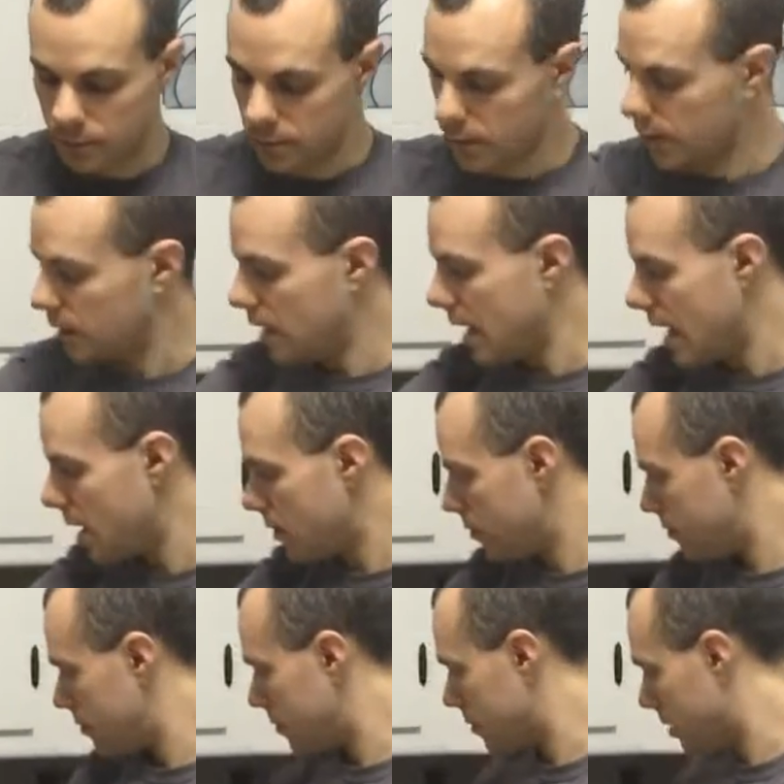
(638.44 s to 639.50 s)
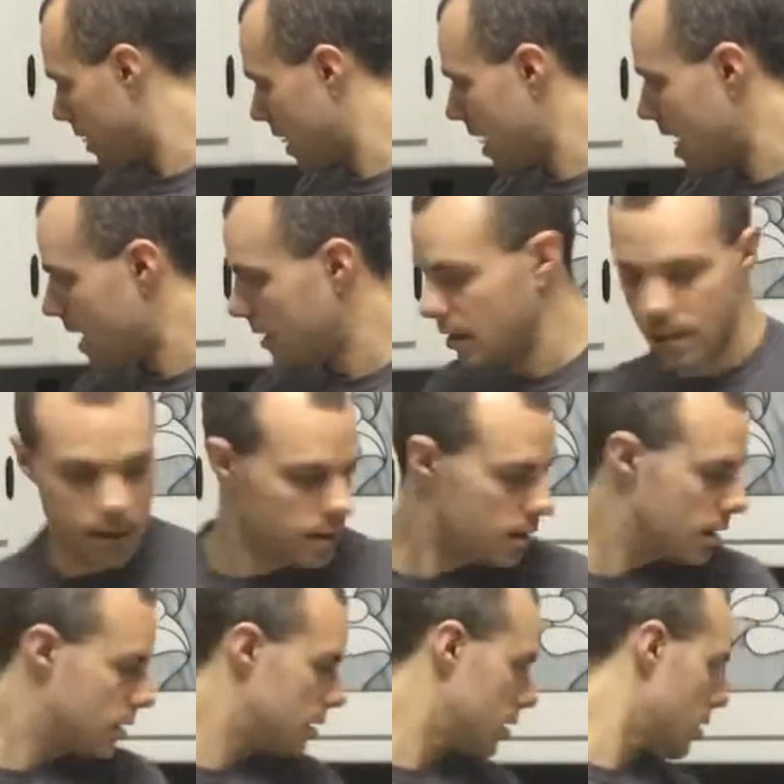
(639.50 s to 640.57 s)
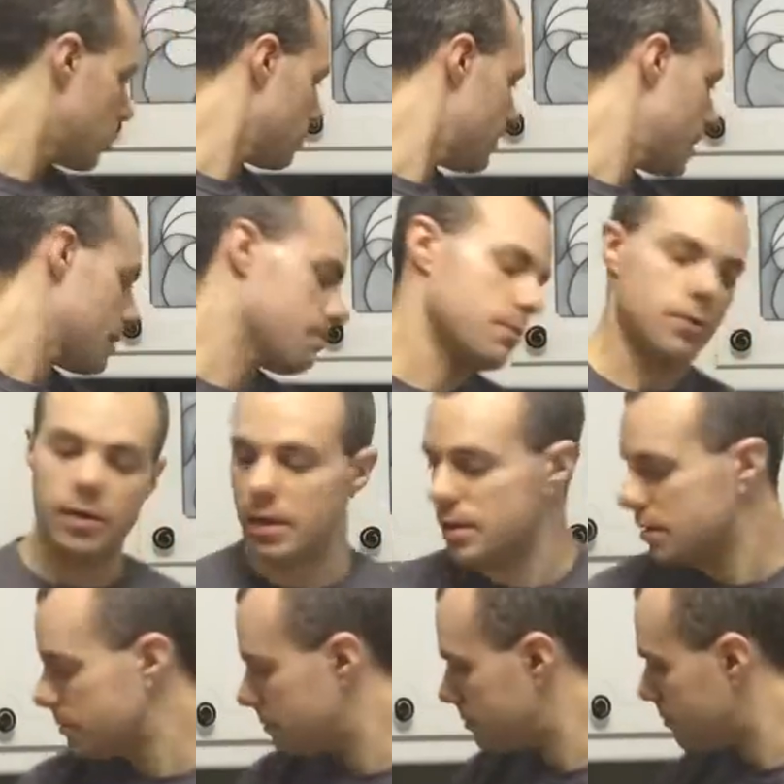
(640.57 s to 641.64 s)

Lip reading: Now, we're going to add the other bad boys.